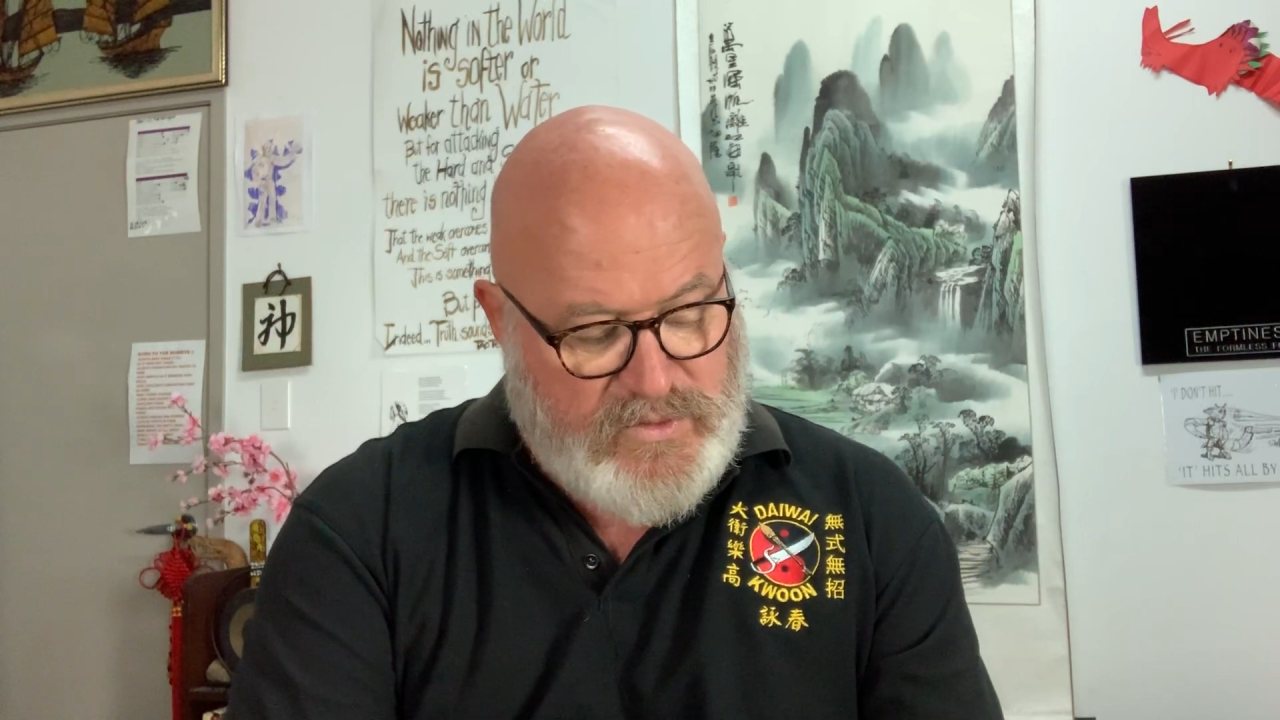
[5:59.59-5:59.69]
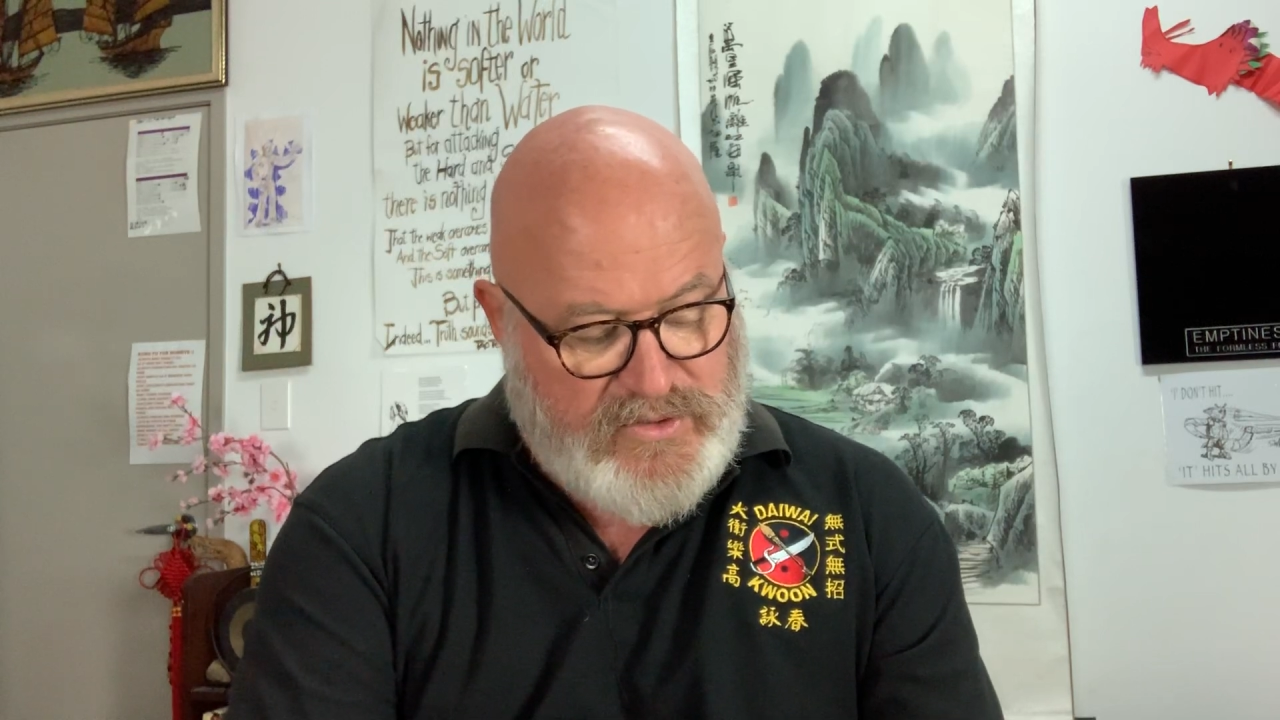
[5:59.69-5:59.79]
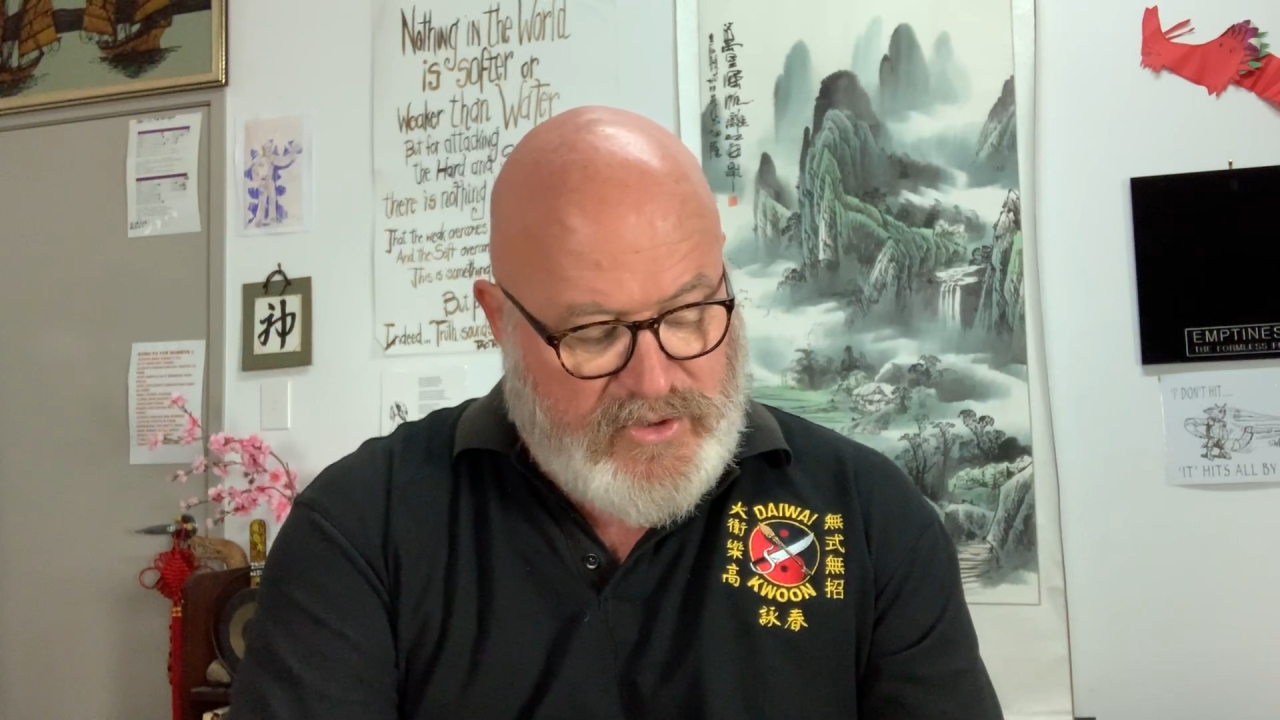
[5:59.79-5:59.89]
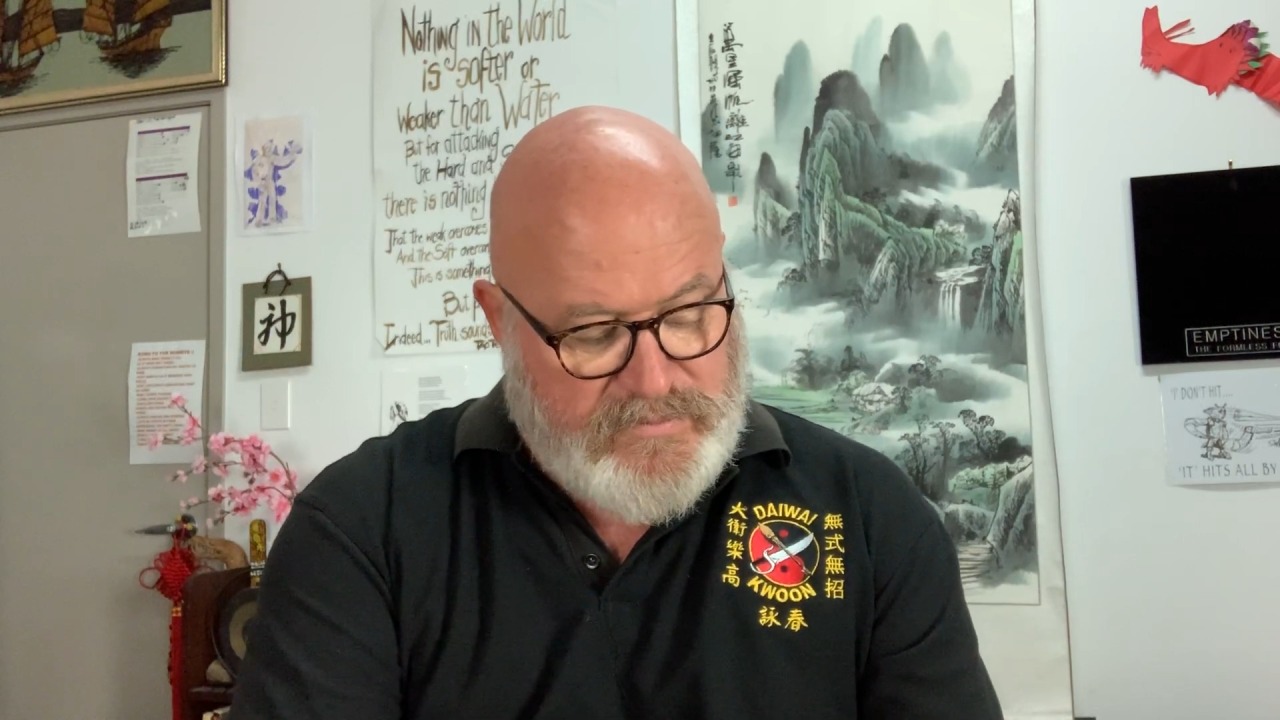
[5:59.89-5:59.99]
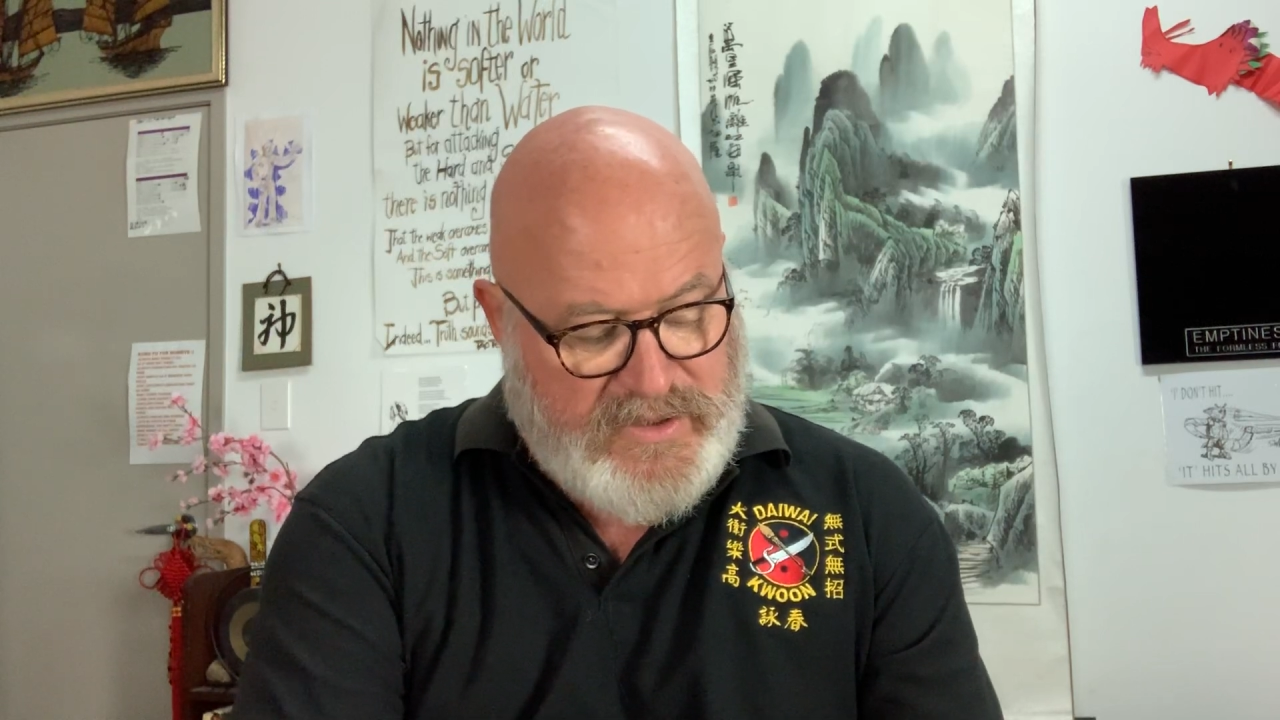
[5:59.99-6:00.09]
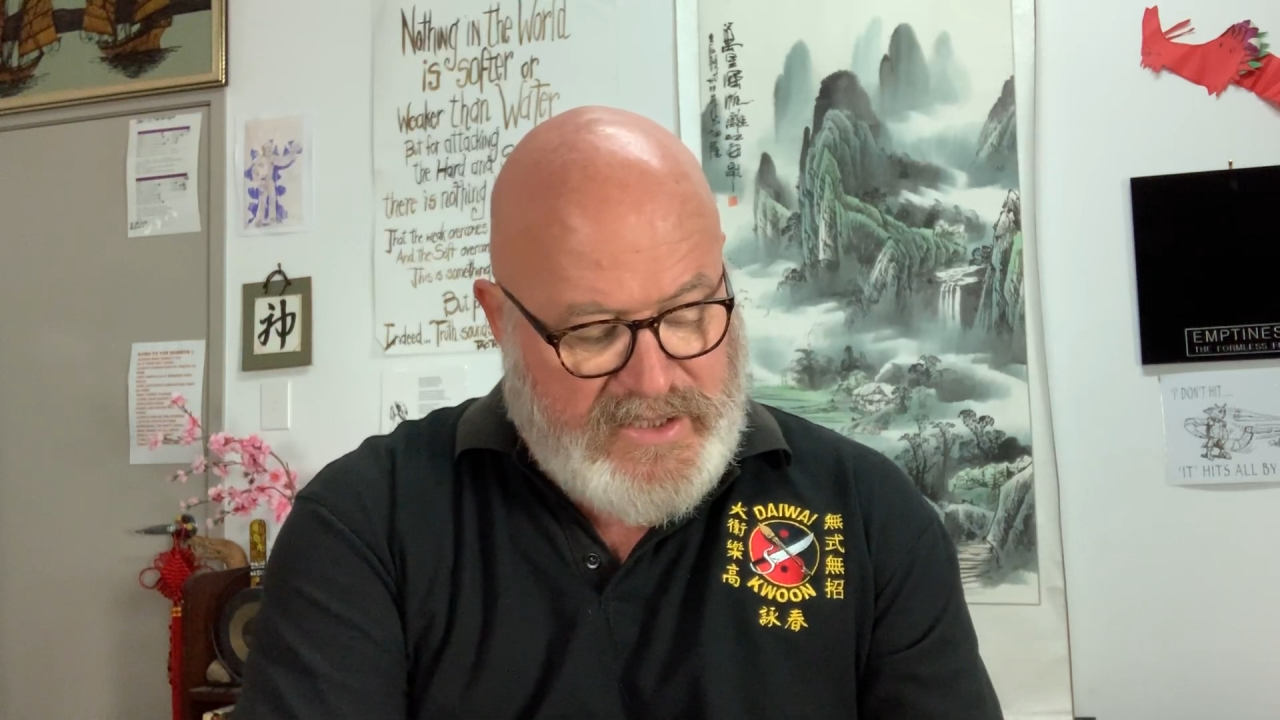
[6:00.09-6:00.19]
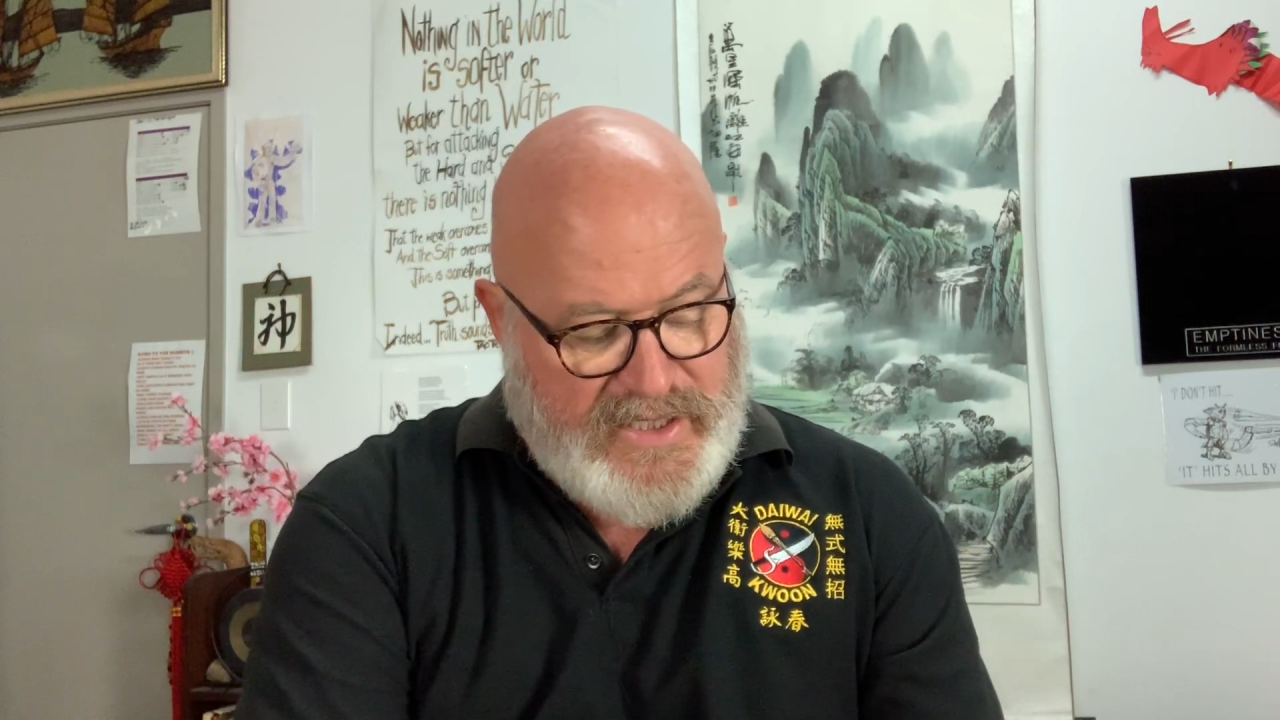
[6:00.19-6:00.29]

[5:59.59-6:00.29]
will not be